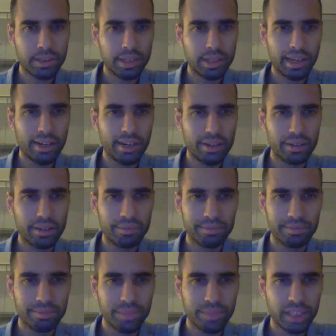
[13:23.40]
I don't know.
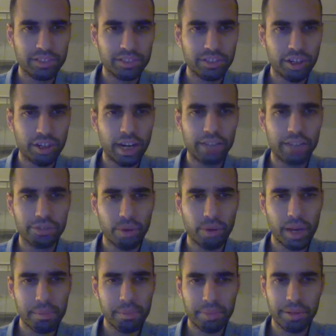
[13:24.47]
It's not as
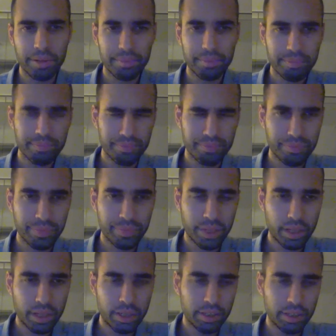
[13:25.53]
ripe.
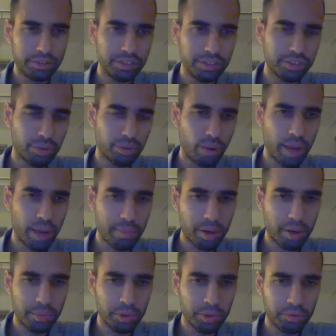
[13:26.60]
This is a
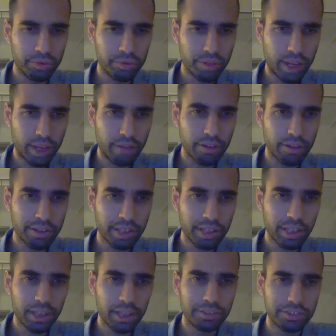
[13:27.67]
riper move.
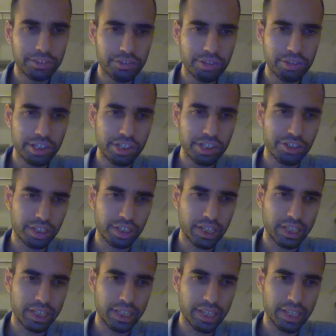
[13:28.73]
Everything is
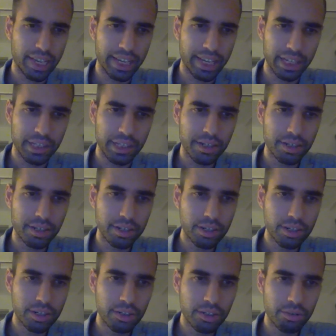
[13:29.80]
strategically aligned
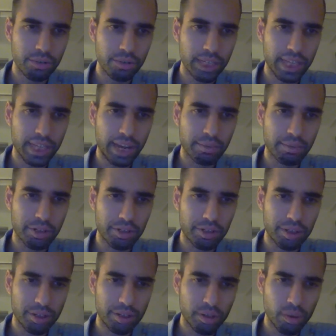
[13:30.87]
to
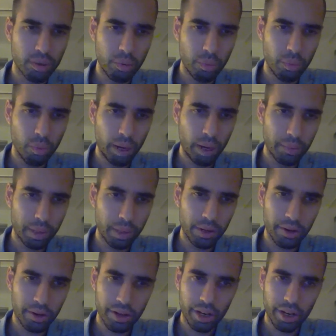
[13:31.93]
recapture one way
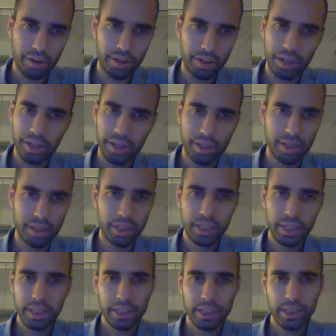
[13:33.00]
or another.
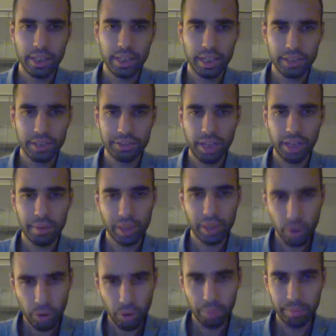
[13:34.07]
It's coming
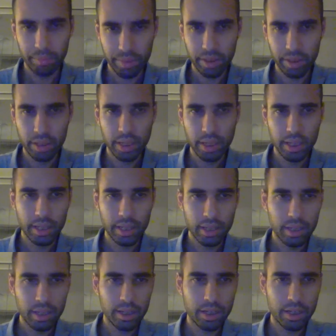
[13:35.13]
home.
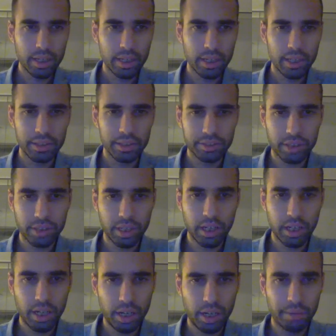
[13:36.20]
It's
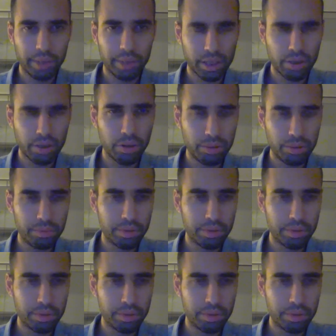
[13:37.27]
coming home.